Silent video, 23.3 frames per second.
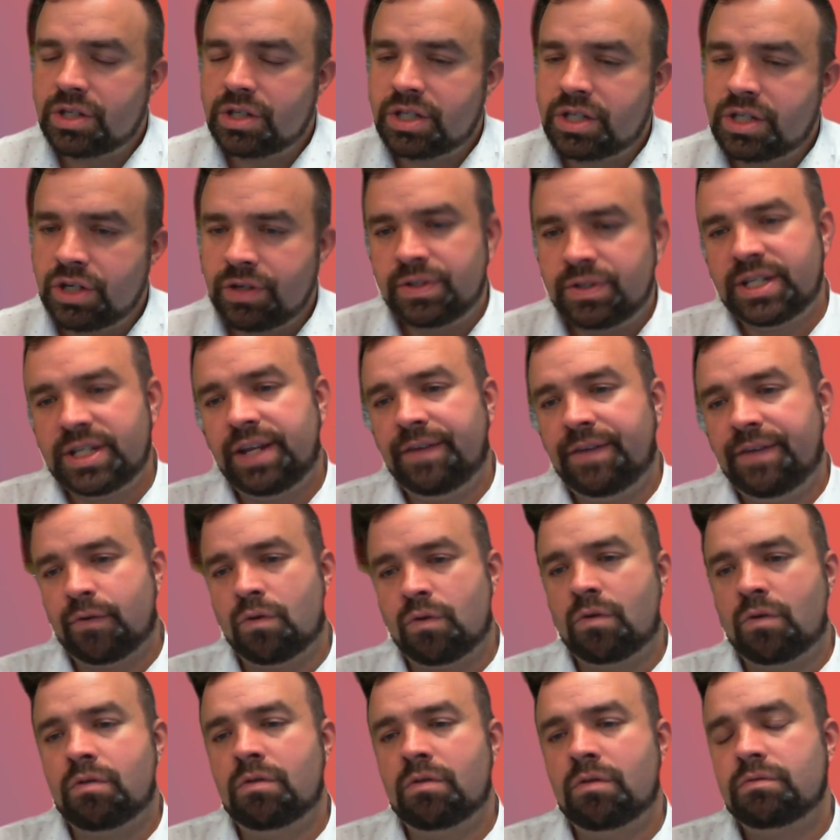Duty
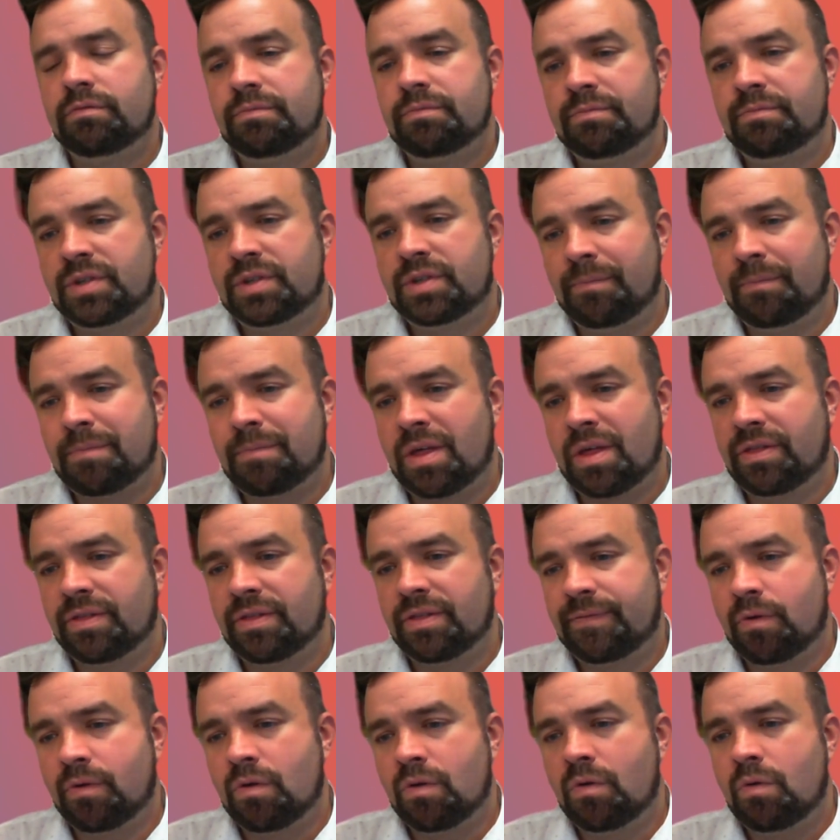4, so month
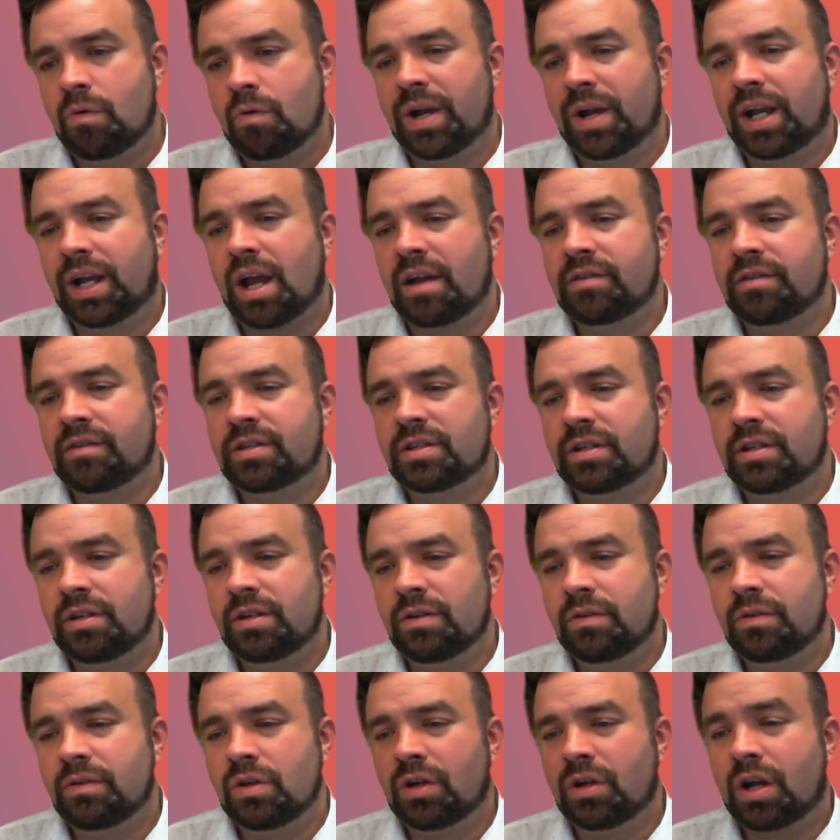4, we're going
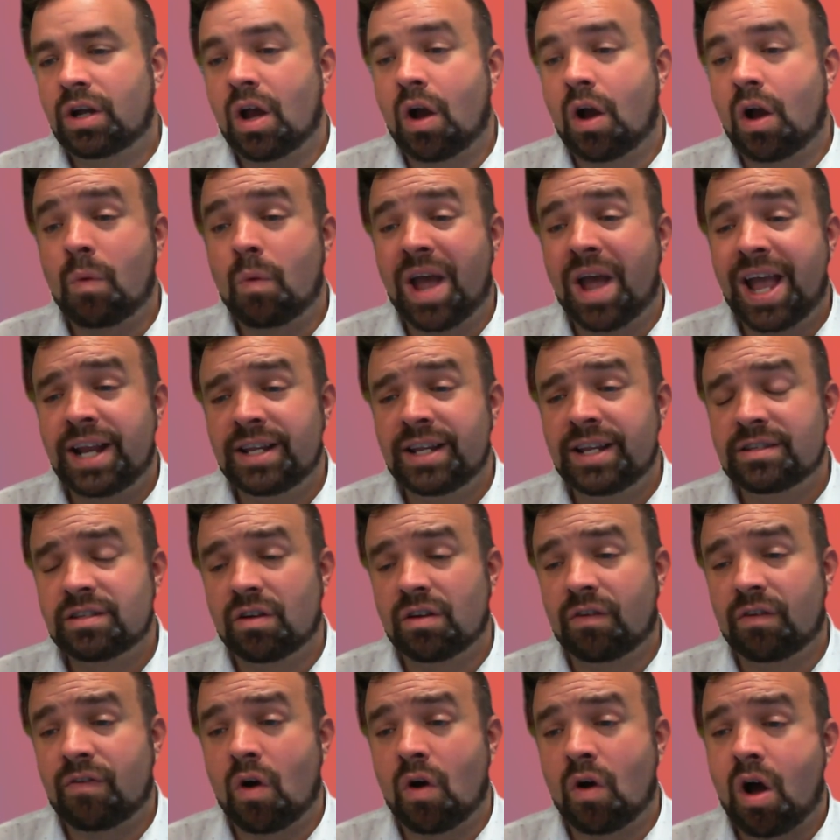to look at awareness
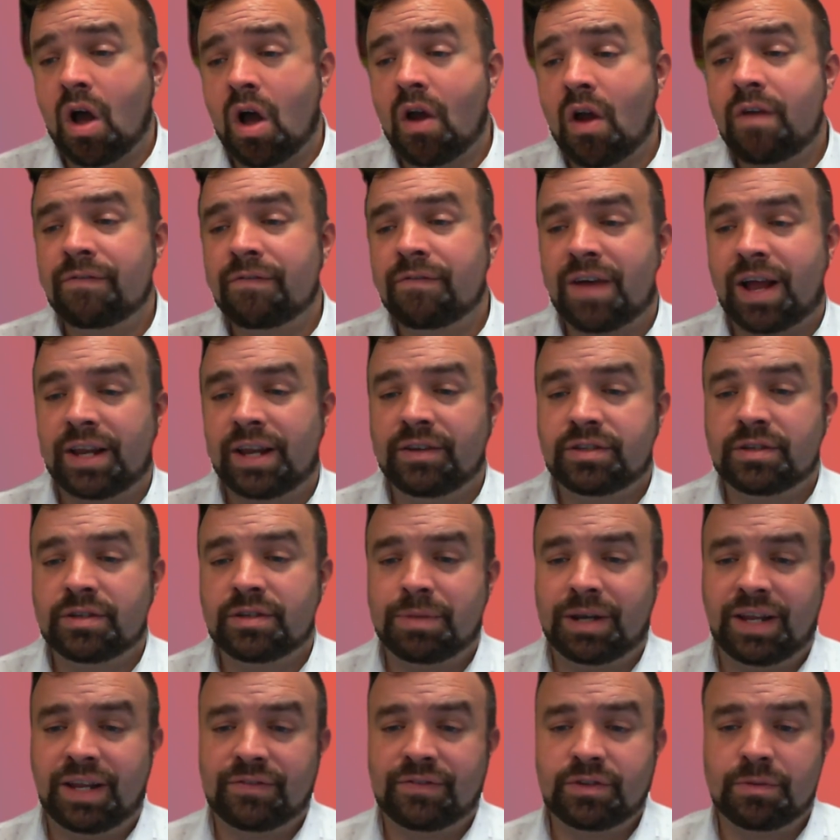of our own values and
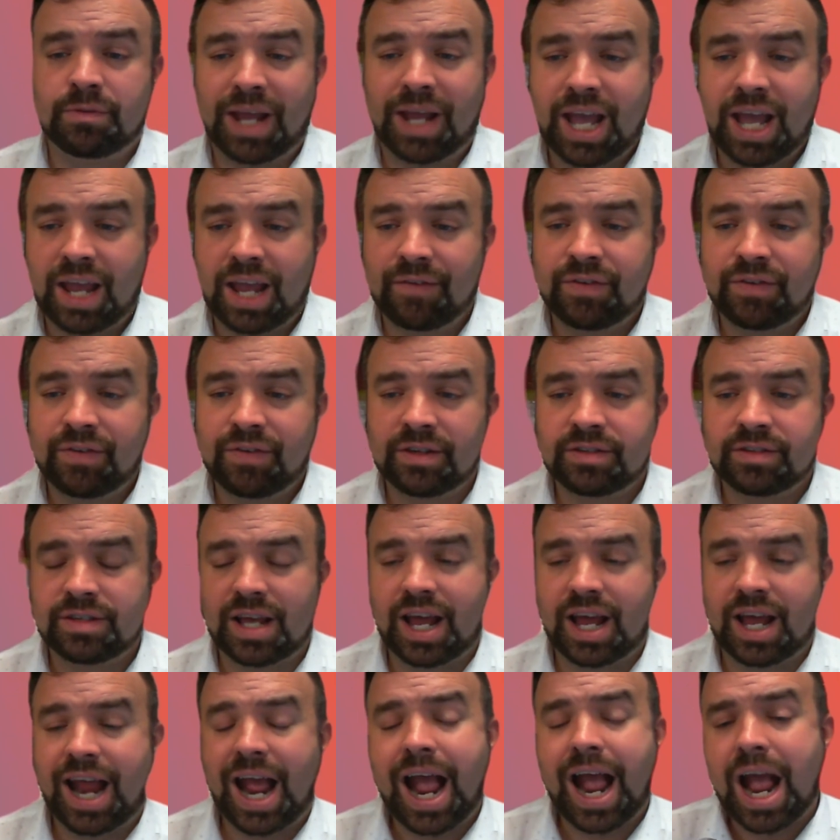beliefs and behaviours
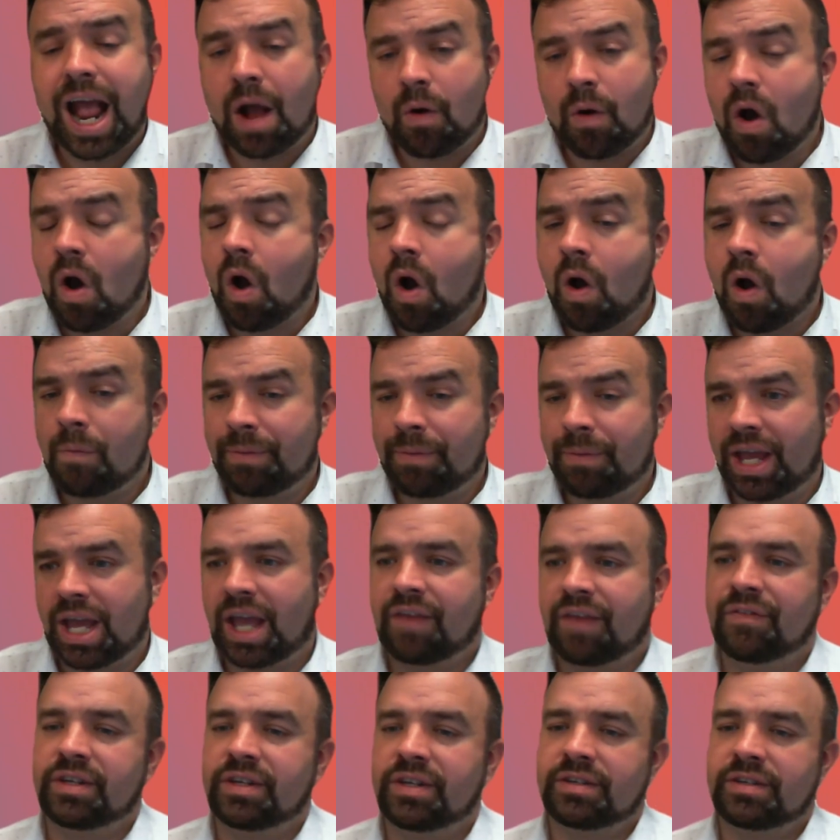and how our
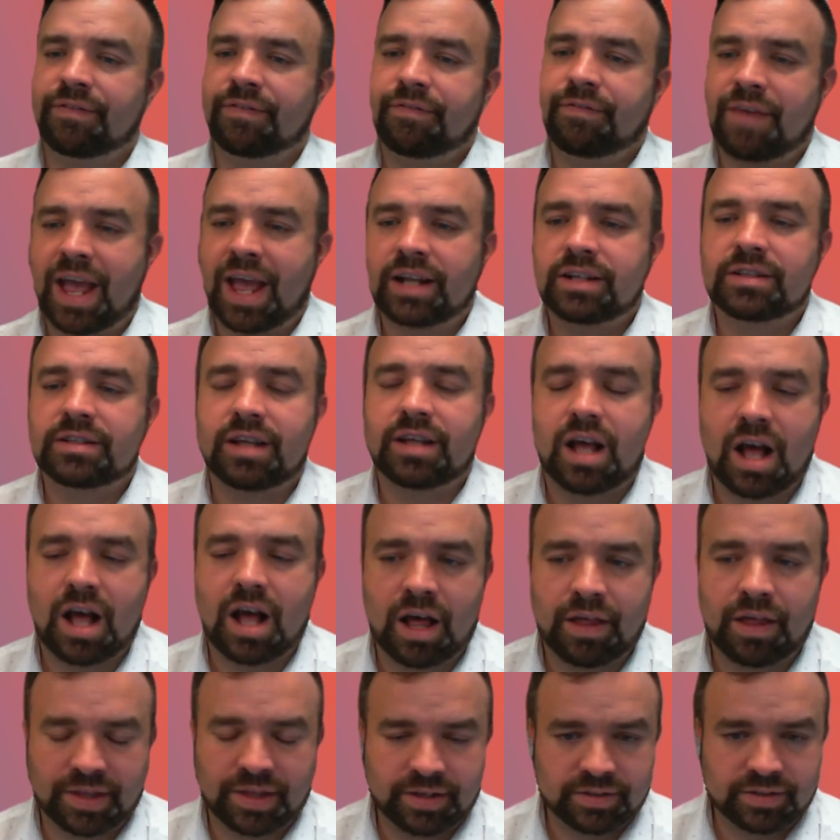behaviours affect
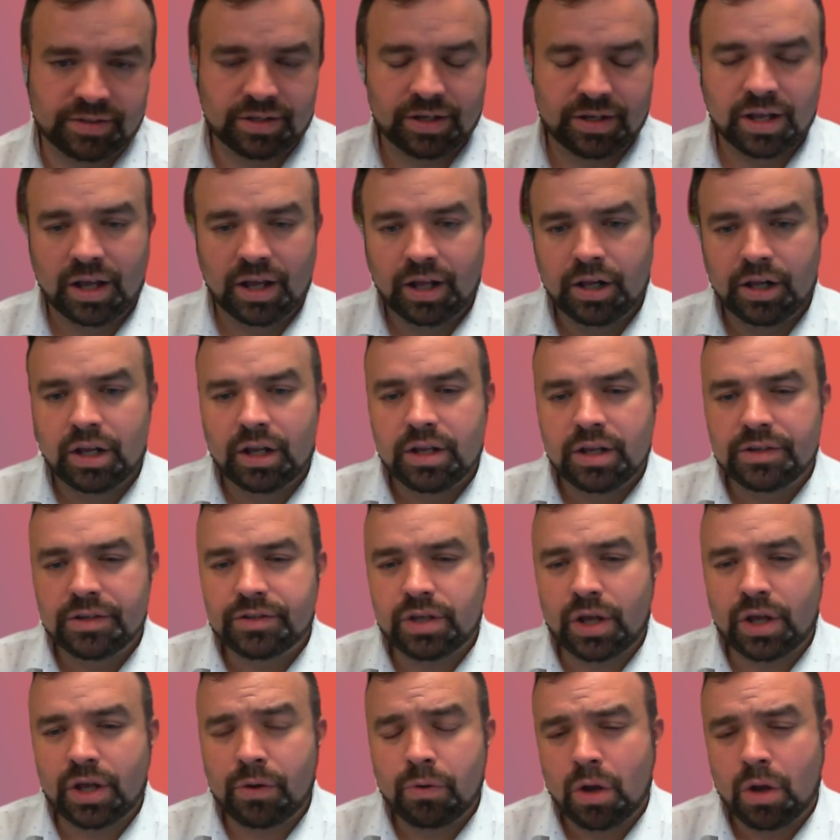others.
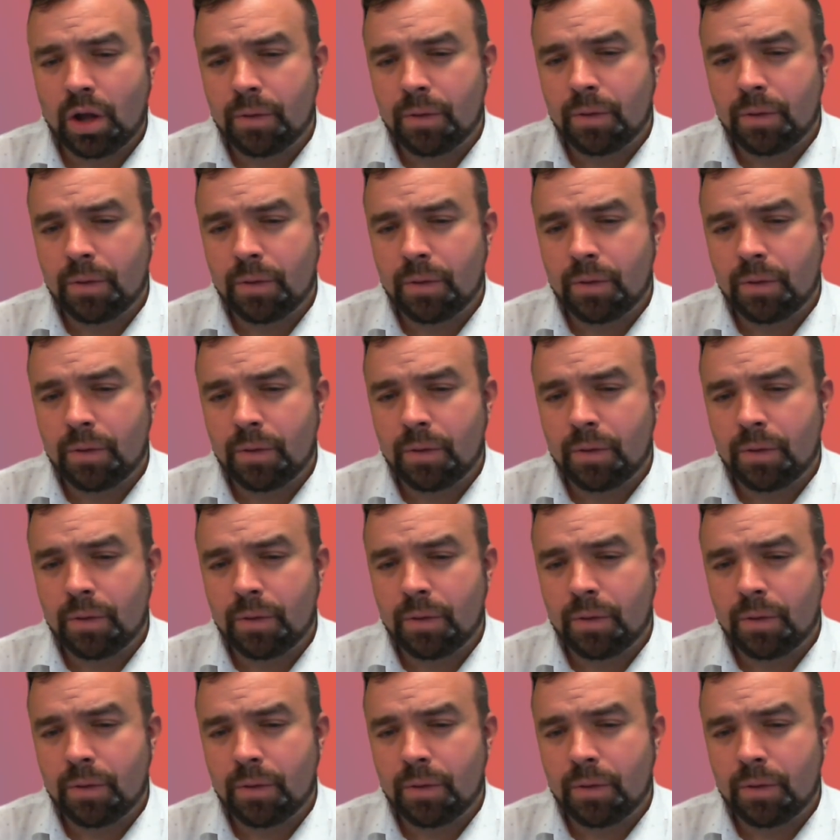So